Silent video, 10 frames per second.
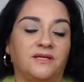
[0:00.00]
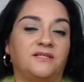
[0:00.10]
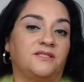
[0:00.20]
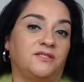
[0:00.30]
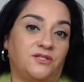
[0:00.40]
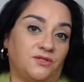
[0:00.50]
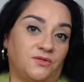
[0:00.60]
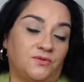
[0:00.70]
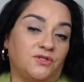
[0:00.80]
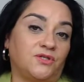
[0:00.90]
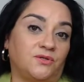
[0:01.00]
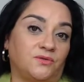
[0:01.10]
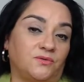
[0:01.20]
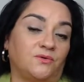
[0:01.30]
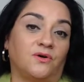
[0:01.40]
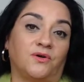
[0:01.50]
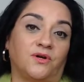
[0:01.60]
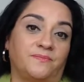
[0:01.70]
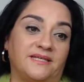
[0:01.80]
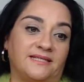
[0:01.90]
do to grow your
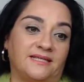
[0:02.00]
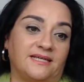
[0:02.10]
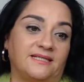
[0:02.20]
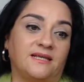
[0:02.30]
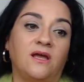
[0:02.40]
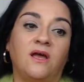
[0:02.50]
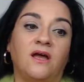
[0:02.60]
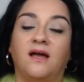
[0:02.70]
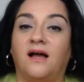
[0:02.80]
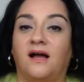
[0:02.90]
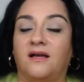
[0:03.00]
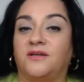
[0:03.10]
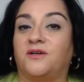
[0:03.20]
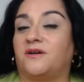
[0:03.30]
business, you're